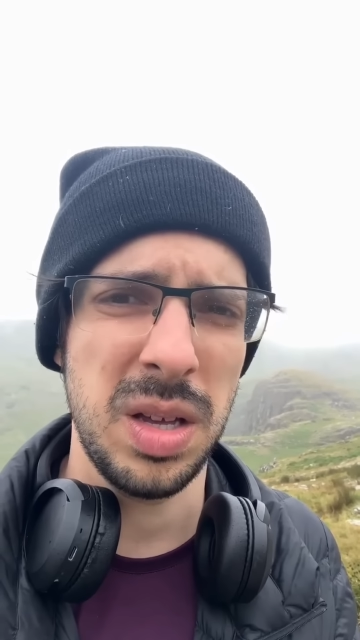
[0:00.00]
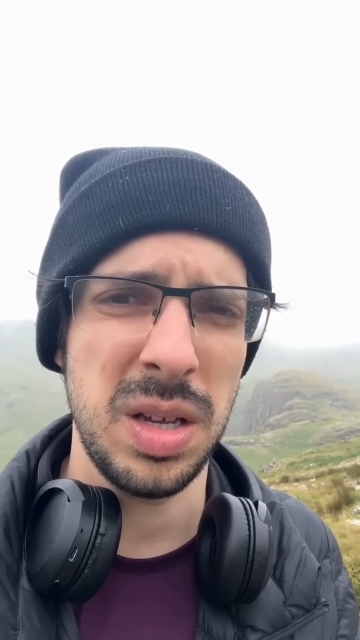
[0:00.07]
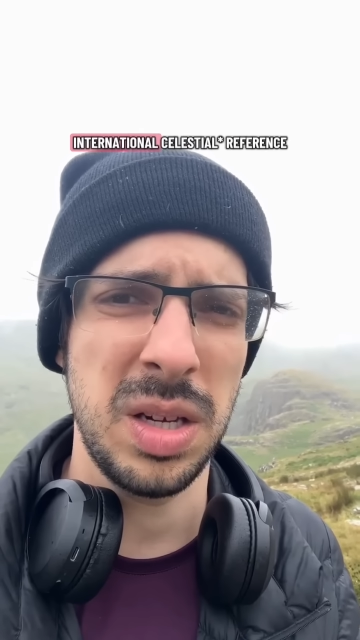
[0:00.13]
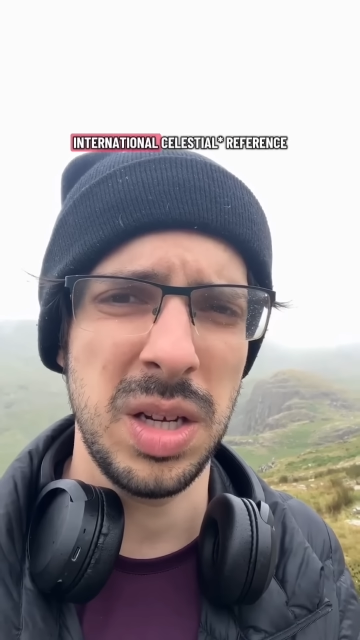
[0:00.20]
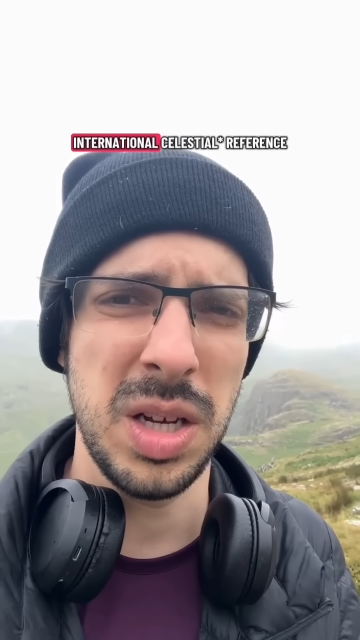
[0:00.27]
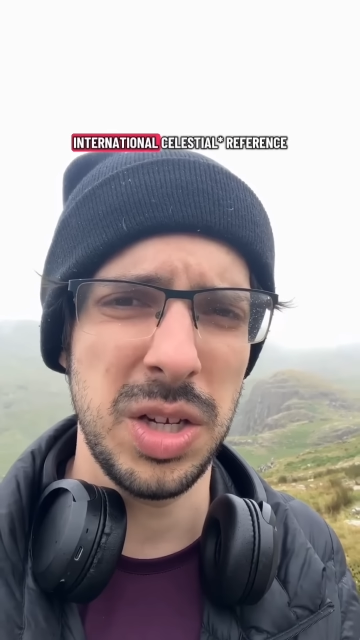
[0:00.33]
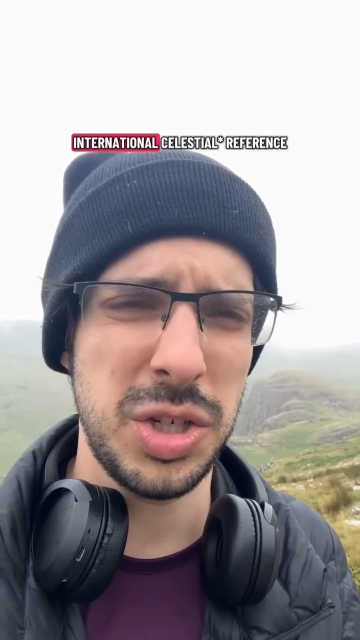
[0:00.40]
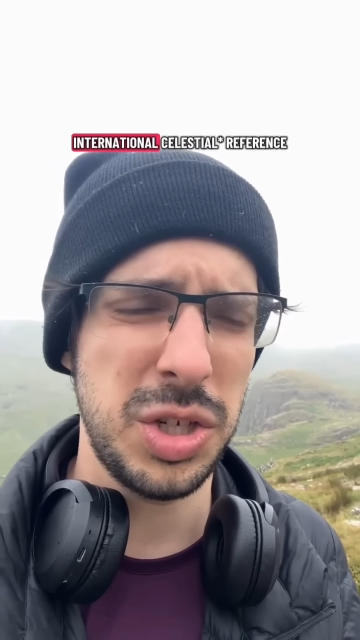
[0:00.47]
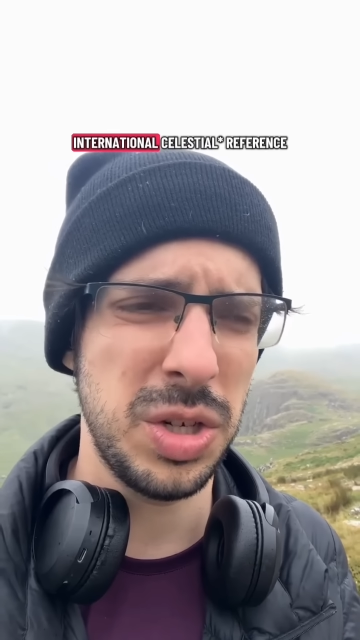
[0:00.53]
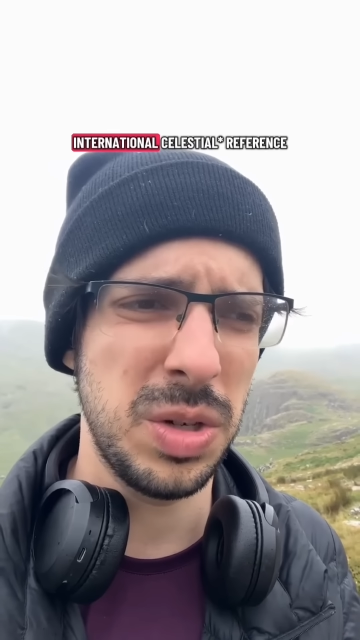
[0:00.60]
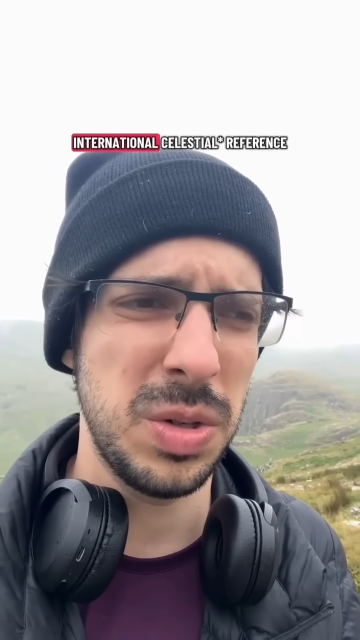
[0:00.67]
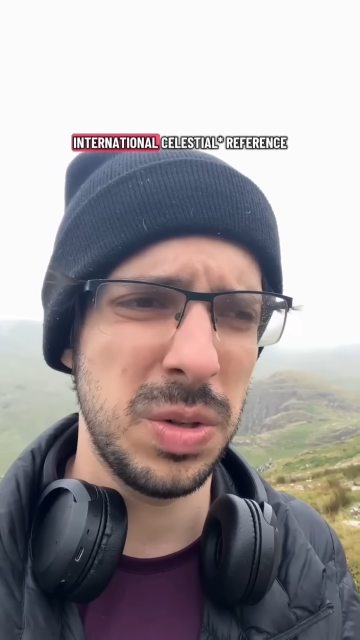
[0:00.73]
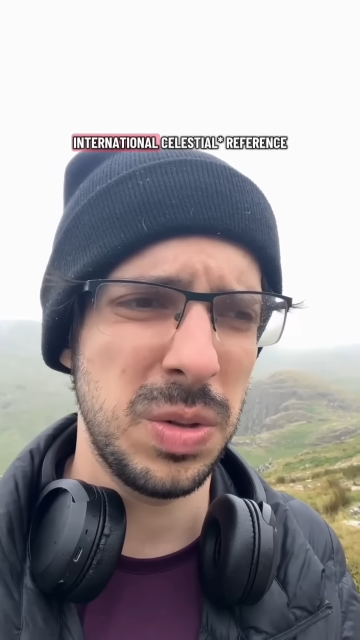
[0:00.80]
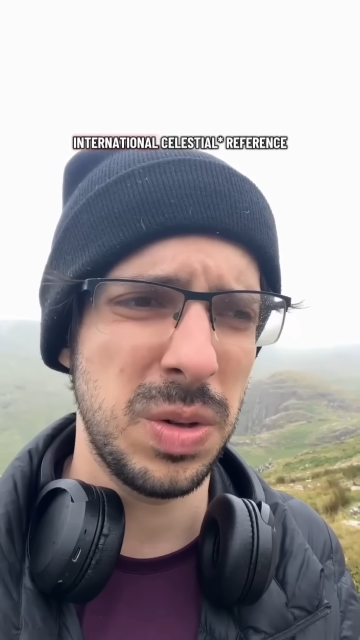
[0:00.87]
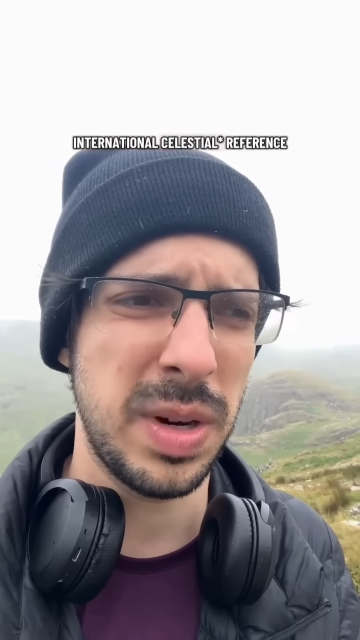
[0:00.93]

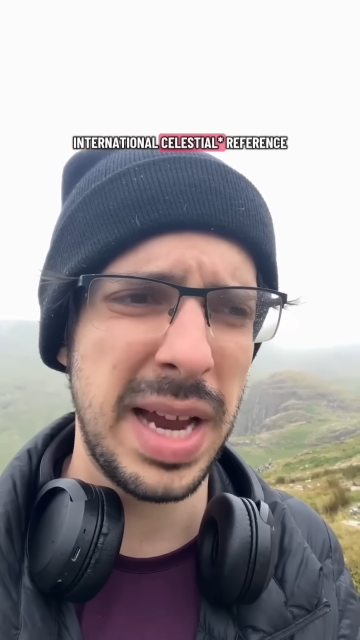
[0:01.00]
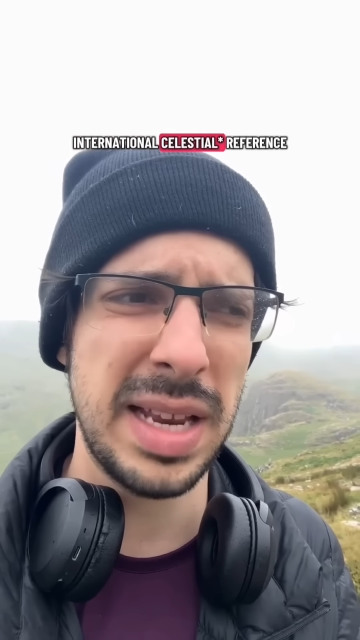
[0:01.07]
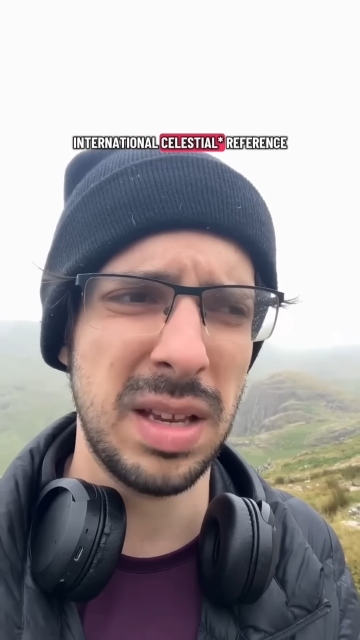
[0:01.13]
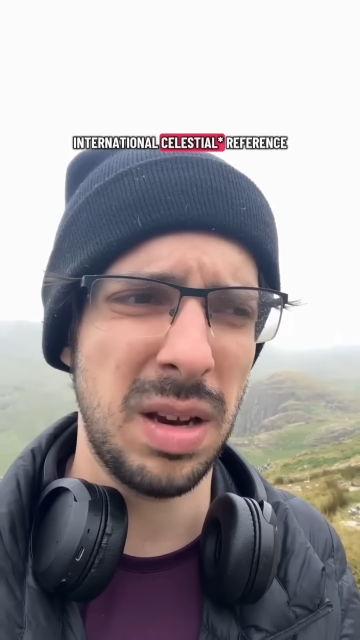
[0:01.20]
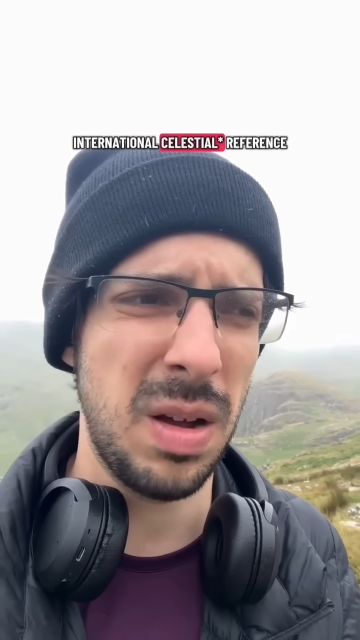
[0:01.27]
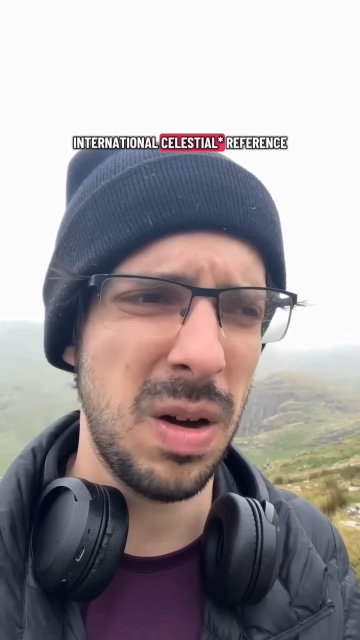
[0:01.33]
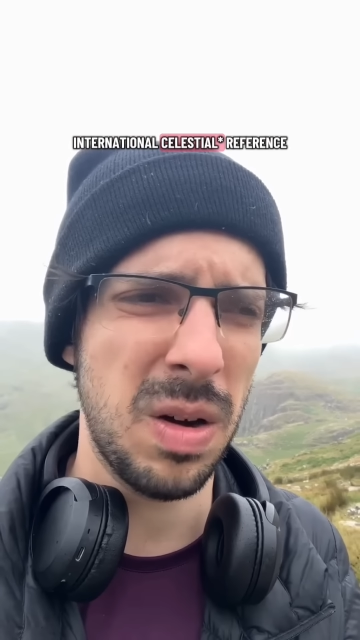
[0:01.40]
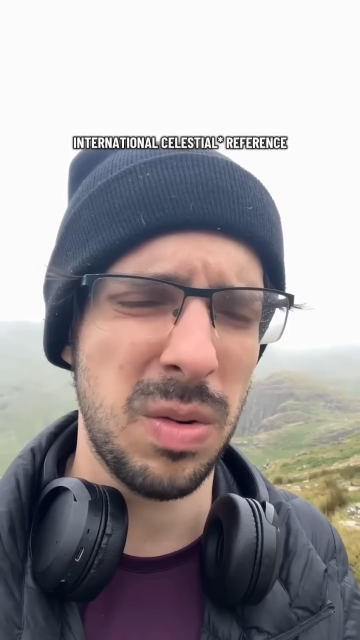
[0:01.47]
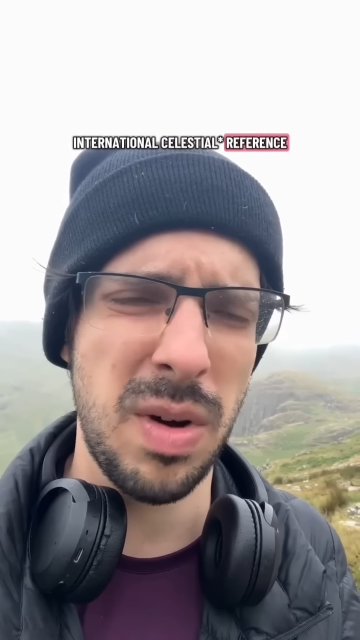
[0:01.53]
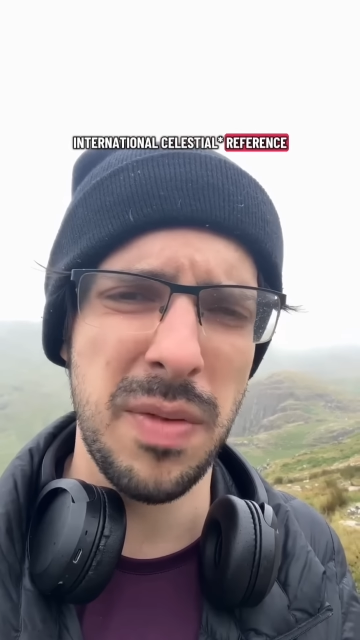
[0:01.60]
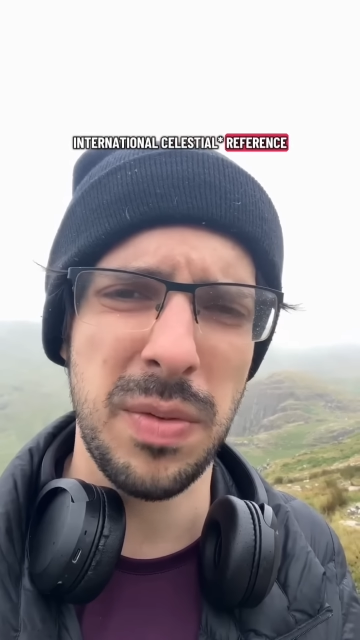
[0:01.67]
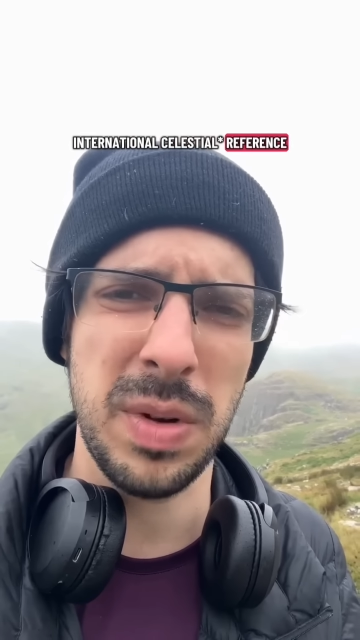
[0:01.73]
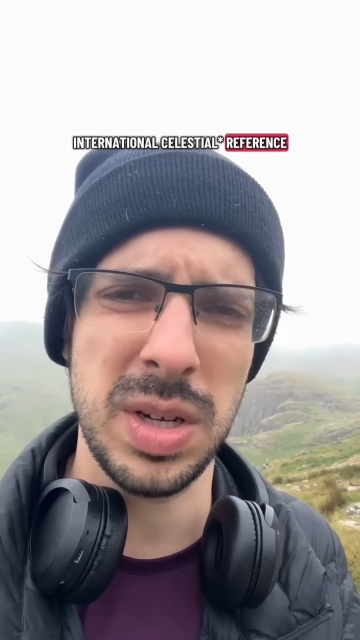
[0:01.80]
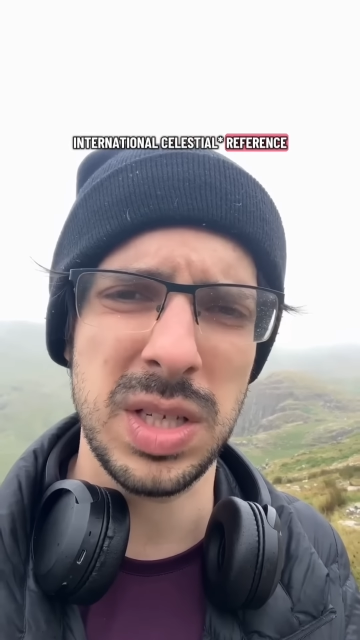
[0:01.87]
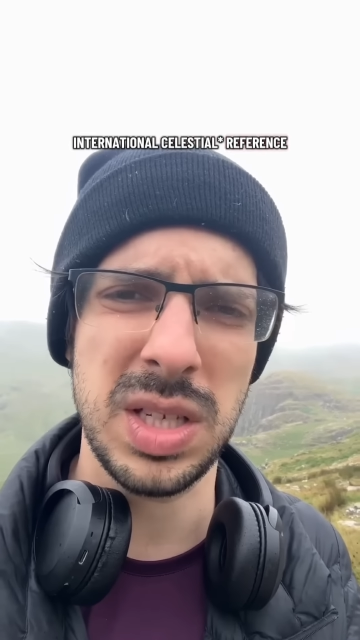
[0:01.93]
inertial catalog
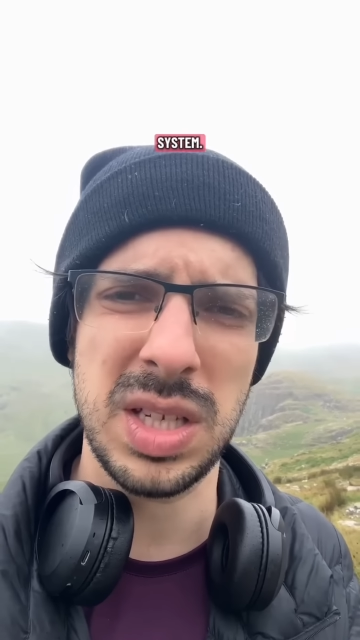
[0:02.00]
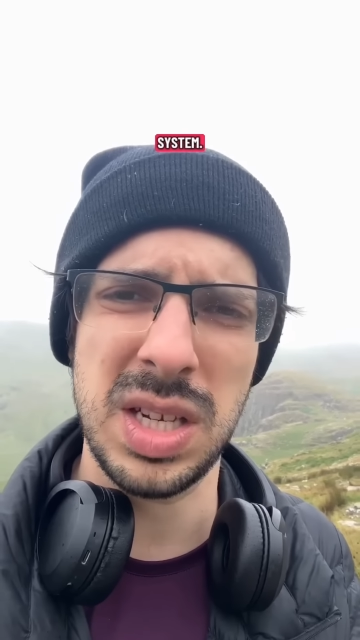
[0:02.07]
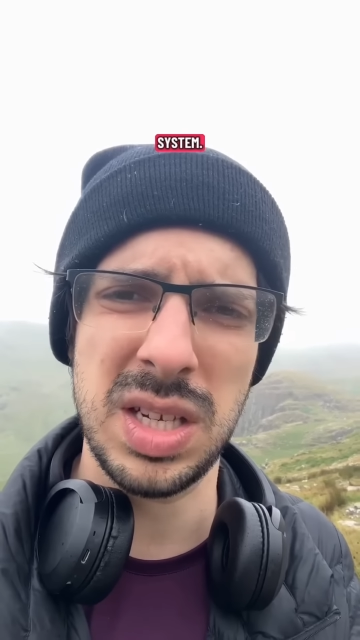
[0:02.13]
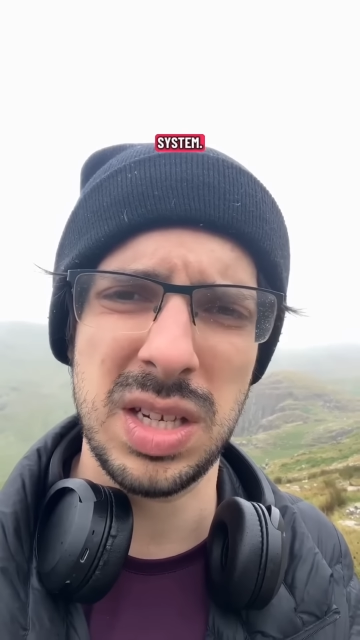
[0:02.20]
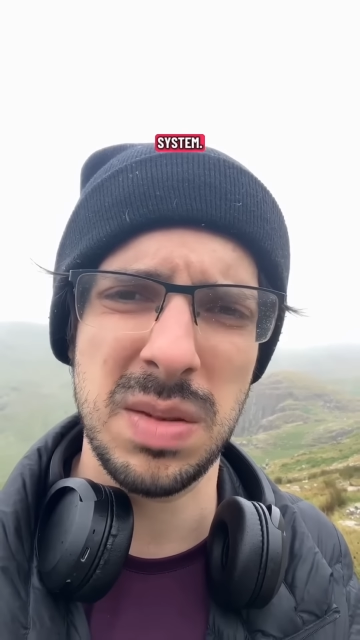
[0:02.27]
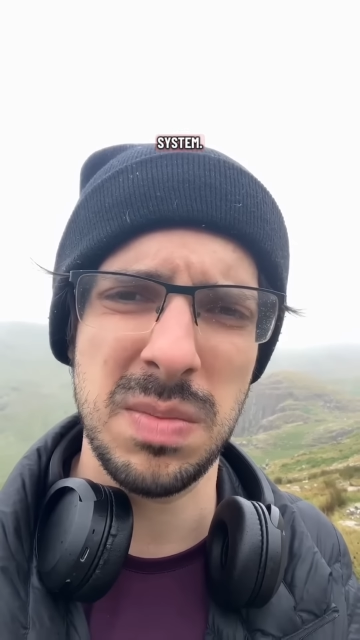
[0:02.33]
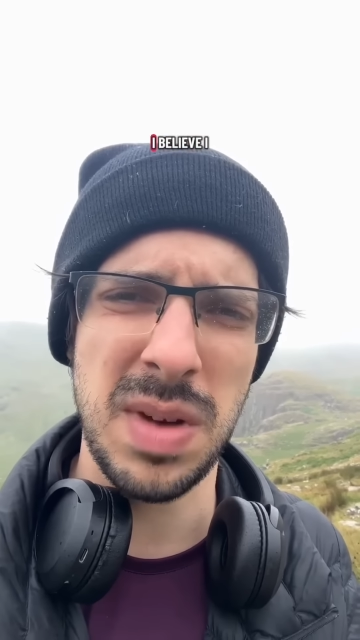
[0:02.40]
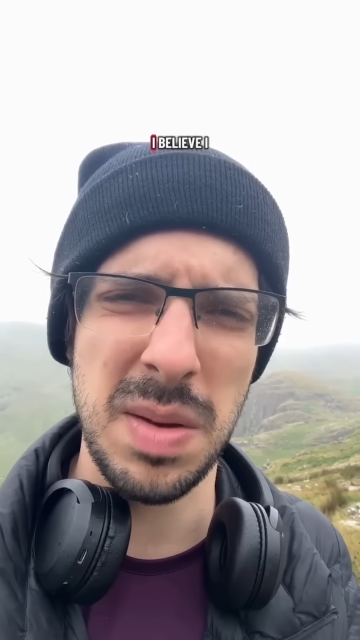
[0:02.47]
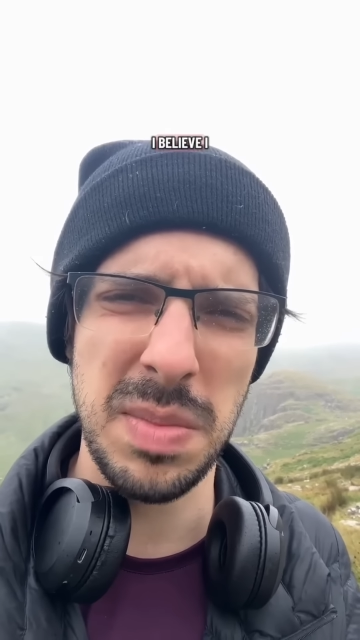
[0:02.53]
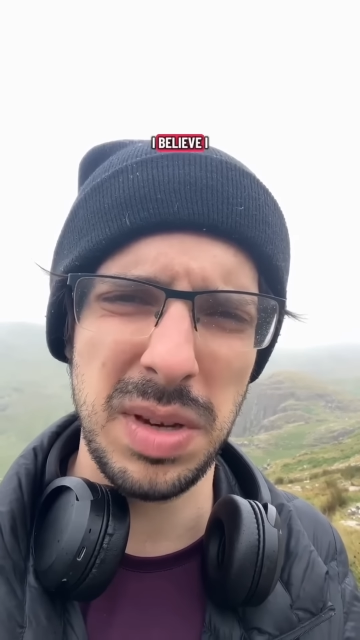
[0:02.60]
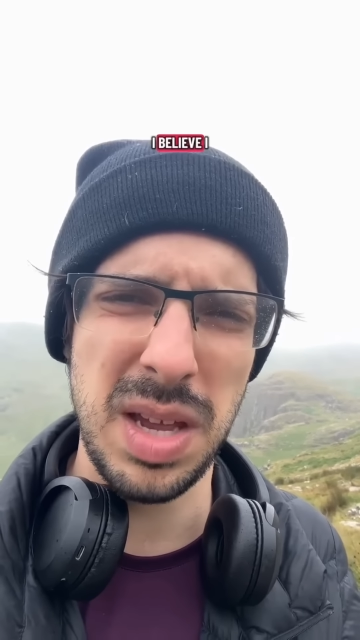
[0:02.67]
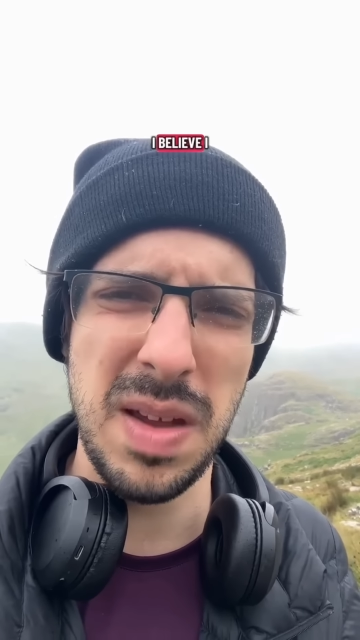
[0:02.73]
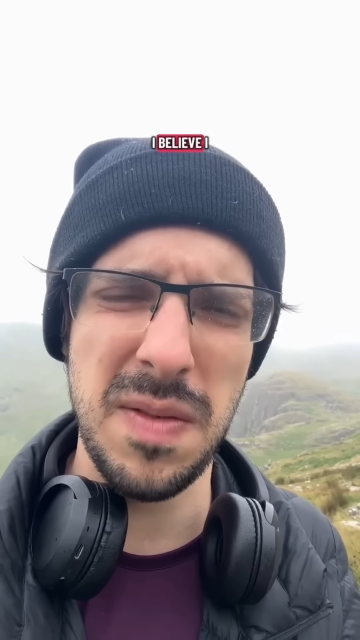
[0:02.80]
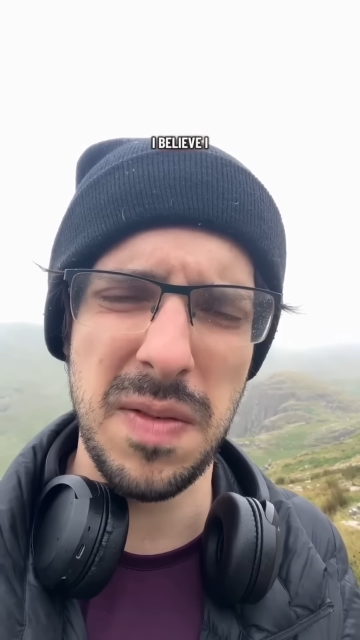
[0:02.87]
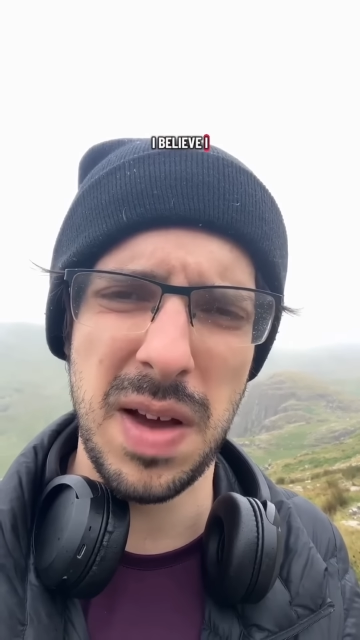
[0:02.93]
reference system, I
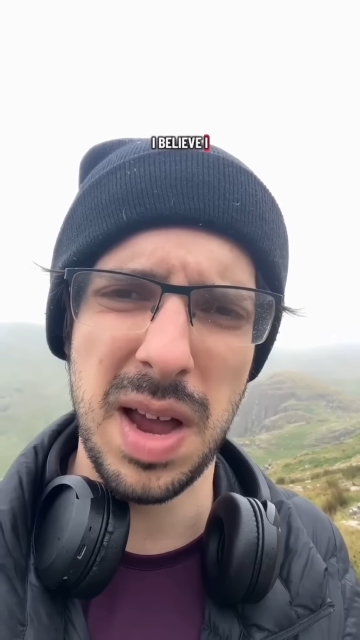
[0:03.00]
believe.